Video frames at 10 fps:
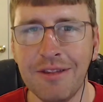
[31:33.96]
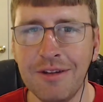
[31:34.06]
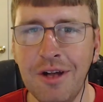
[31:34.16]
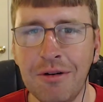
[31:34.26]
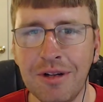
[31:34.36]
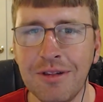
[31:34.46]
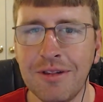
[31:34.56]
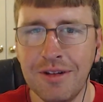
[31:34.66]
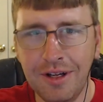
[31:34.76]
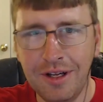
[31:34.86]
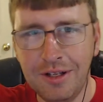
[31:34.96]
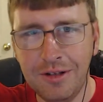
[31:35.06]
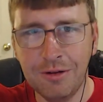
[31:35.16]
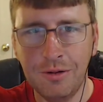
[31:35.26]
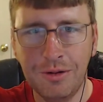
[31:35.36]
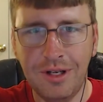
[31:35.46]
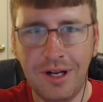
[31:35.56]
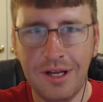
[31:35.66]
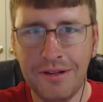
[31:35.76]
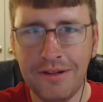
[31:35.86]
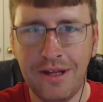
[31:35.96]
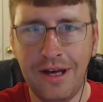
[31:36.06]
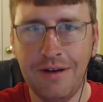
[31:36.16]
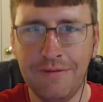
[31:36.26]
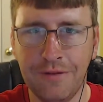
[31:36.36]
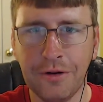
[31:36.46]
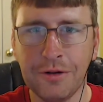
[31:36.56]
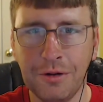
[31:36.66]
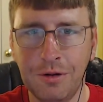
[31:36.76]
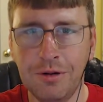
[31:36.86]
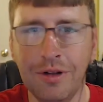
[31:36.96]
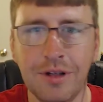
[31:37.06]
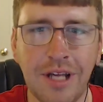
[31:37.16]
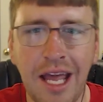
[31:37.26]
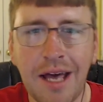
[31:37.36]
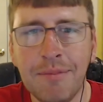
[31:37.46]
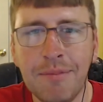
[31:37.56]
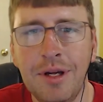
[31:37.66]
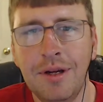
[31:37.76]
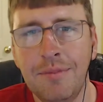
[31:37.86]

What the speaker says: noticed, you're doing the nice vertical cam